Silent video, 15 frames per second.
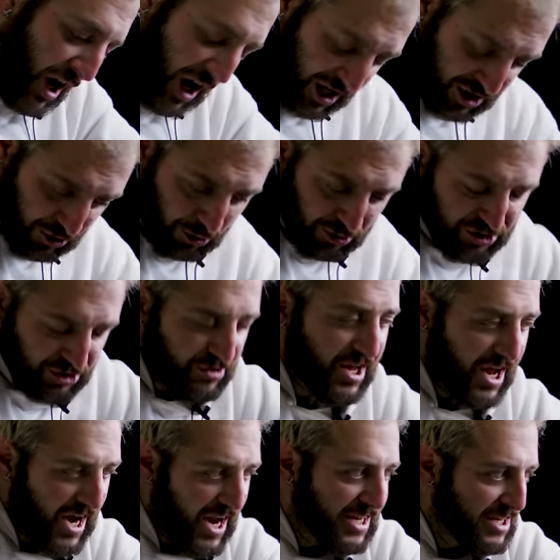I told you
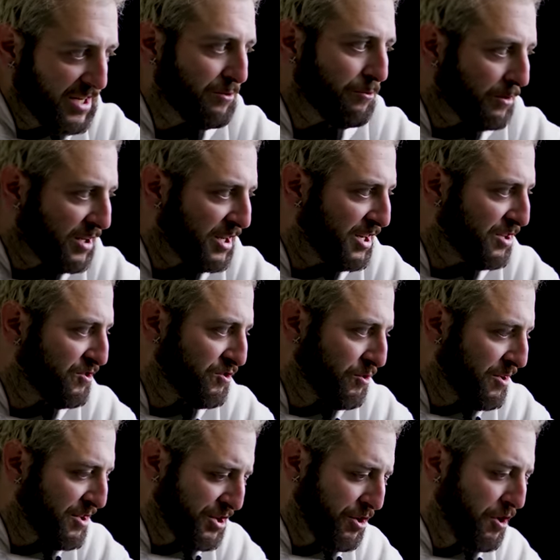that I didn't really
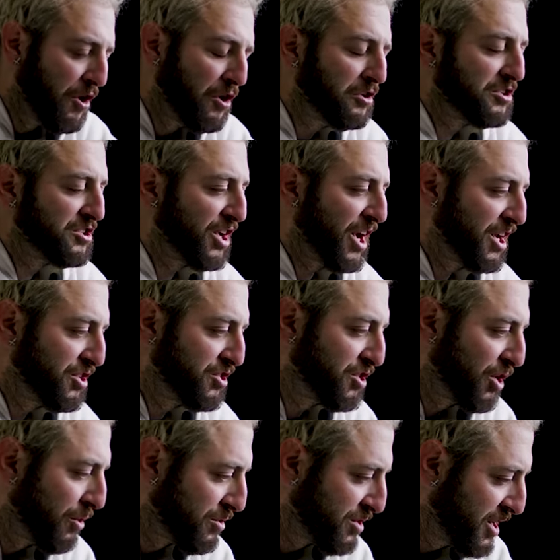enjoy the college I had
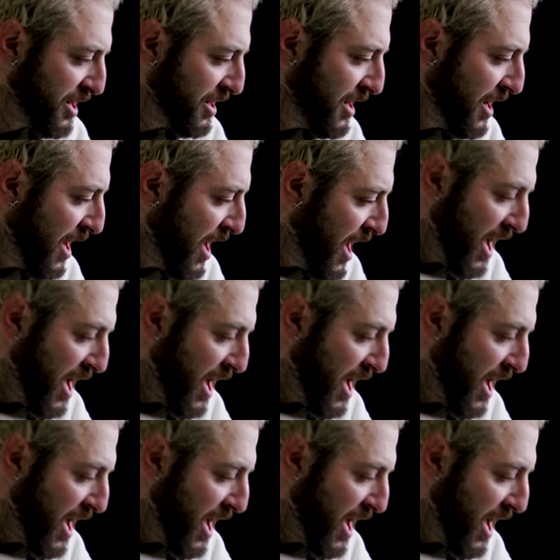chosen,